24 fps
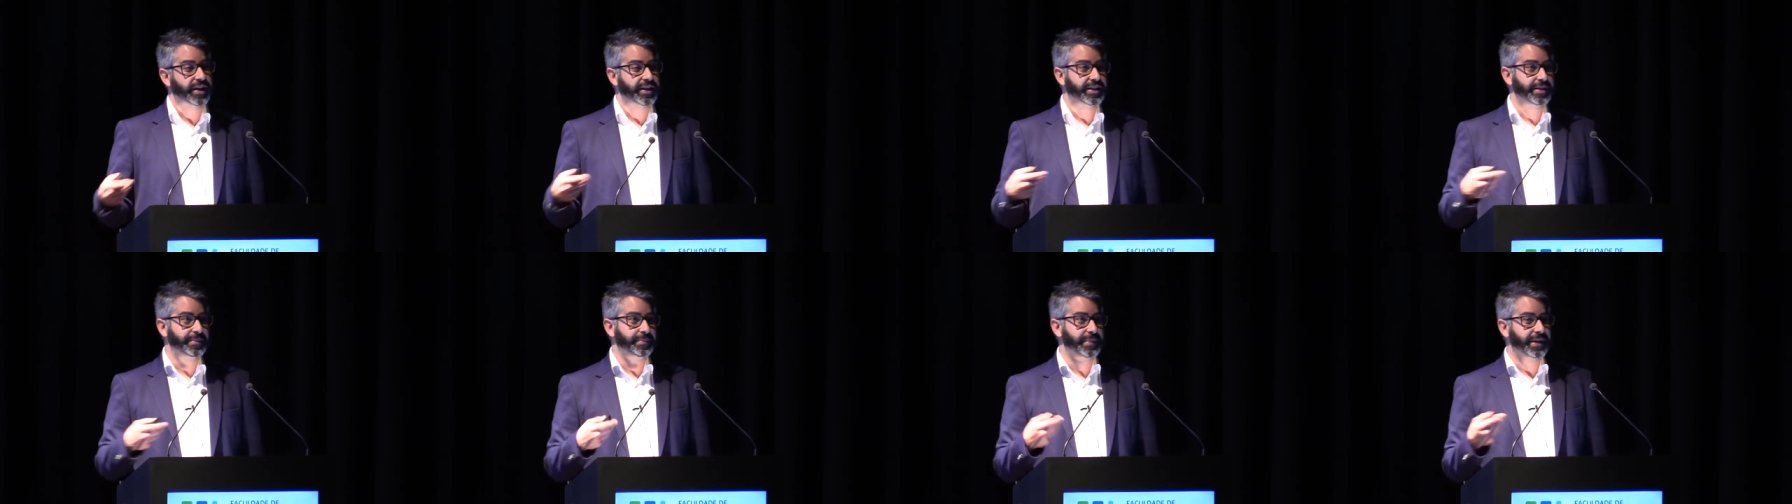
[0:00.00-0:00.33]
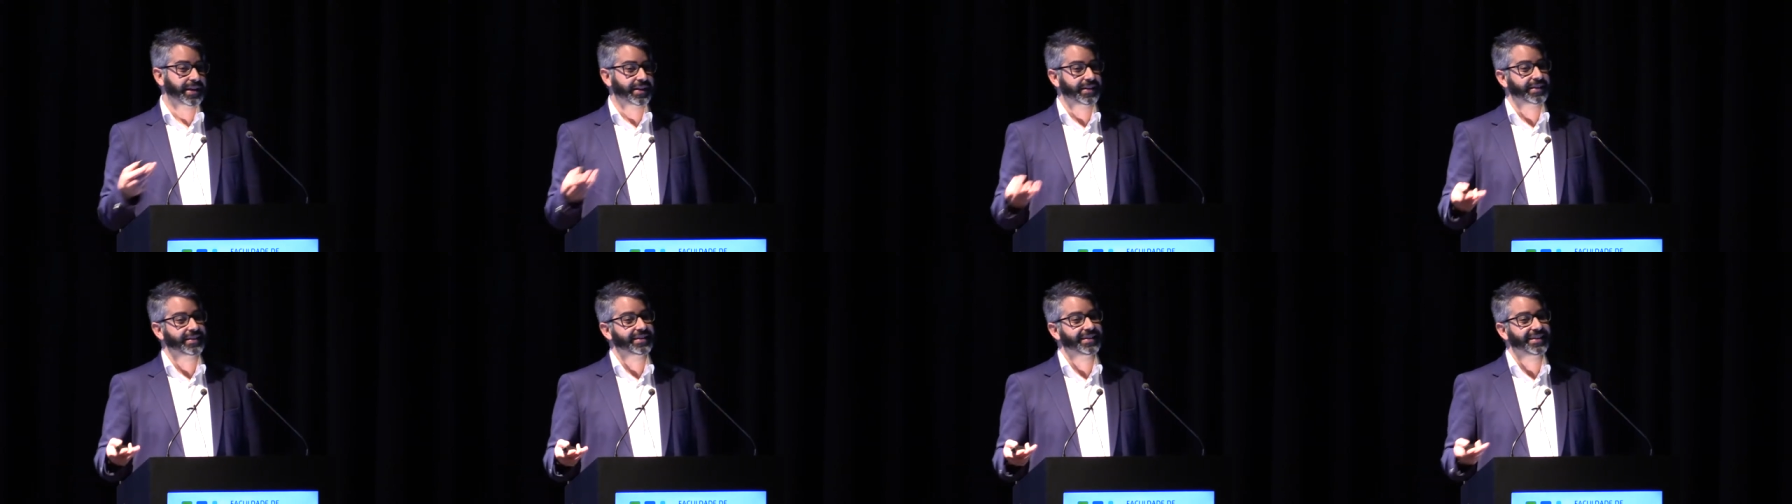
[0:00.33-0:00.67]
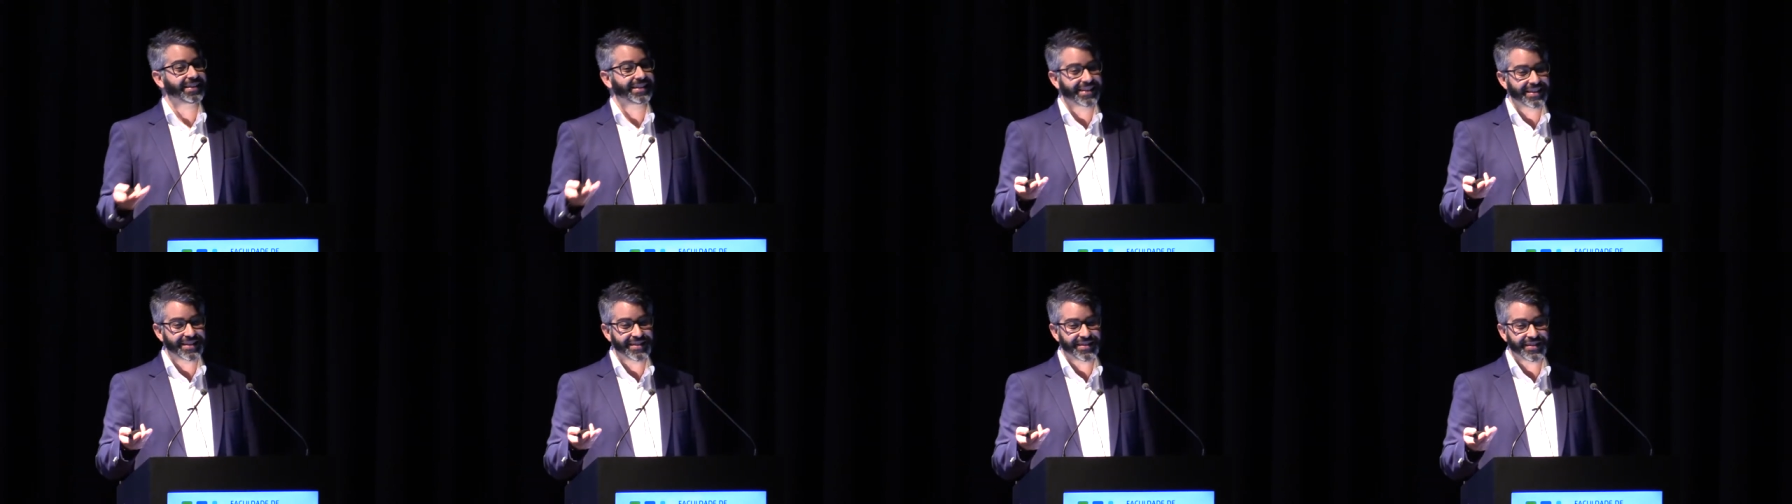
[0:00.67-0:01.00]
kind of make
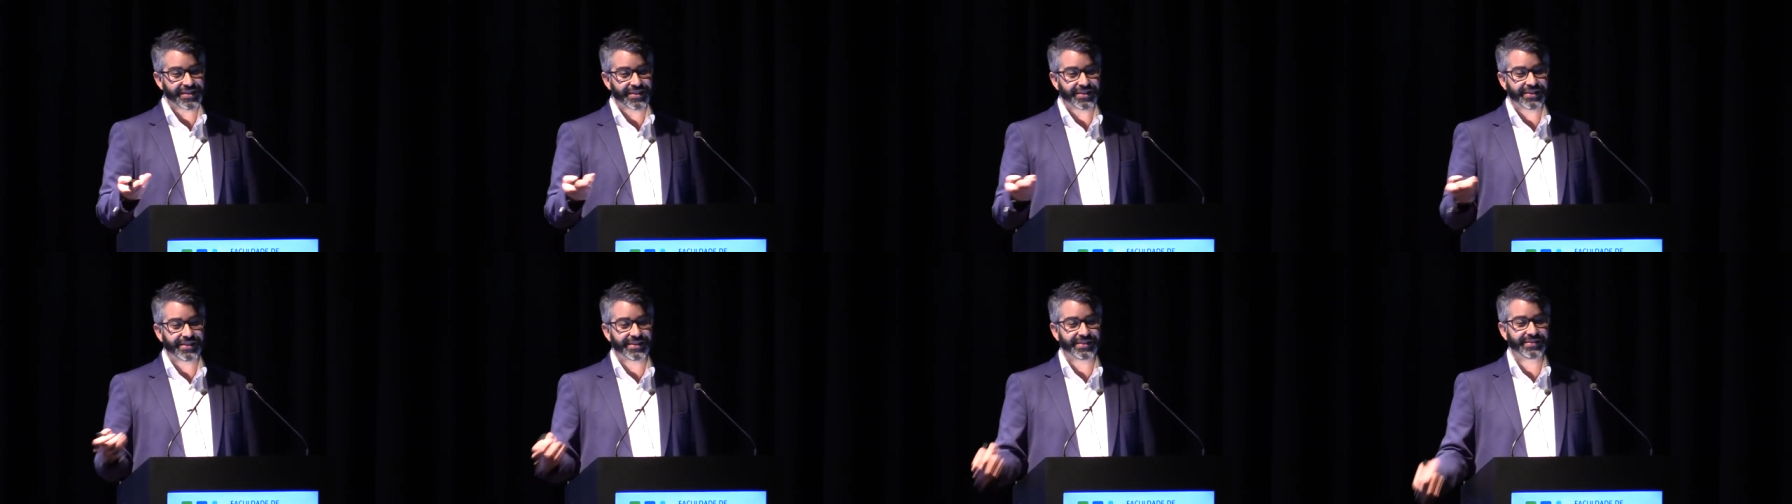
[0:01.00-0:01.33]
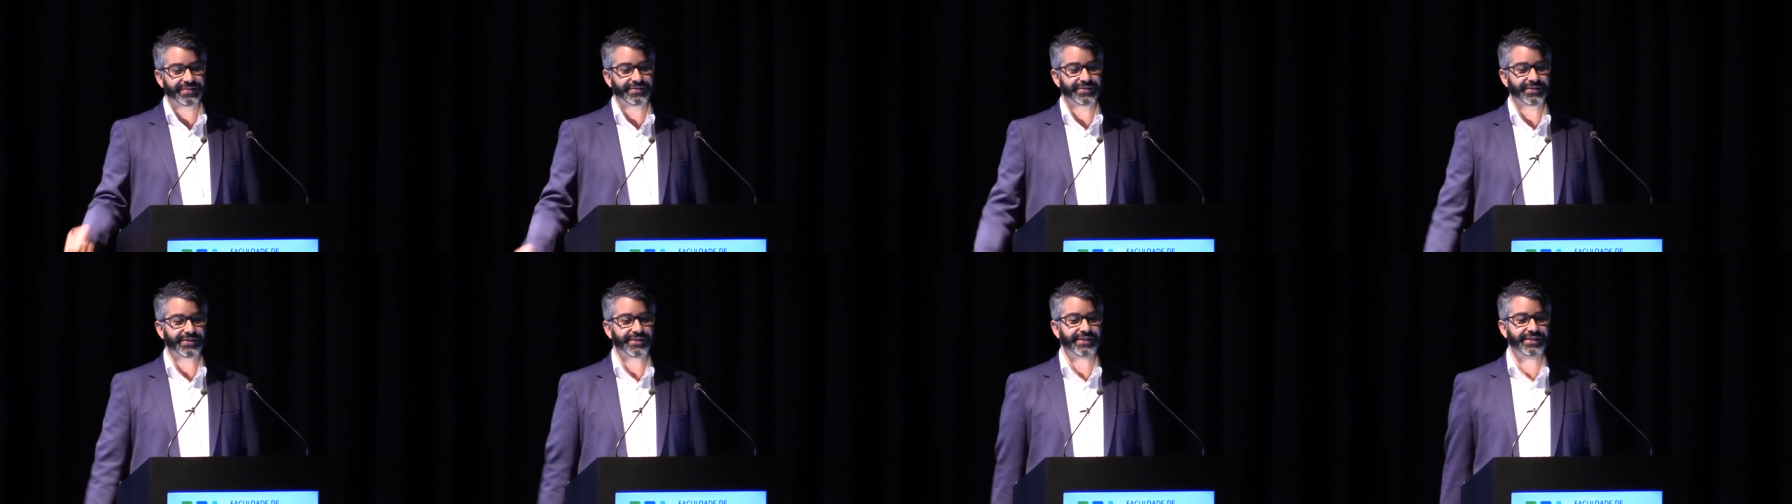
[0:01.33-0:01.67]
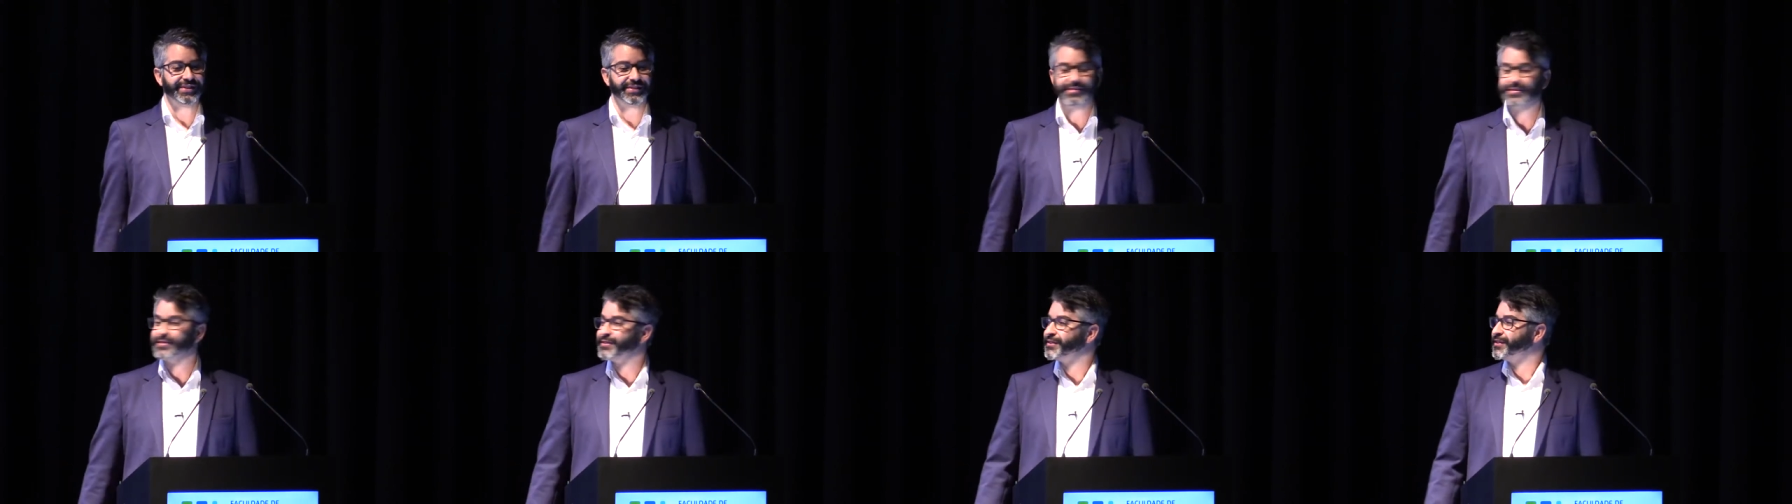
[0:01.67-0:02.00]
it easier
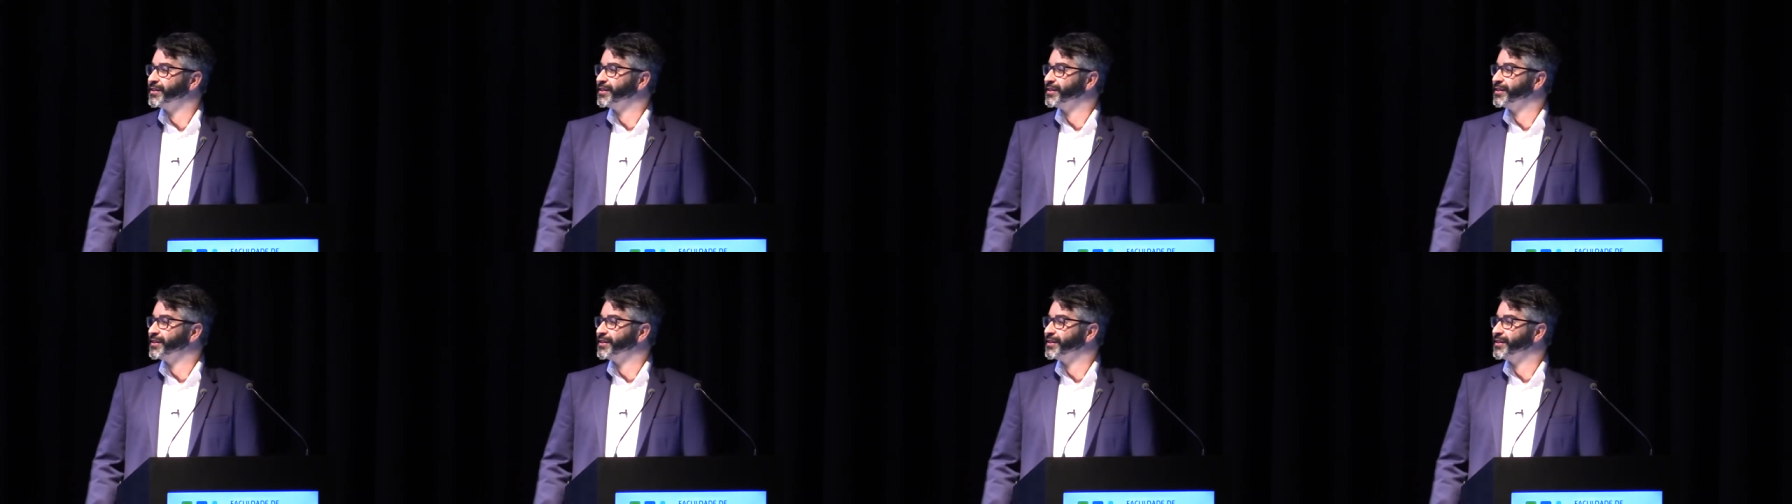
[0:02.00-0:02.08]
for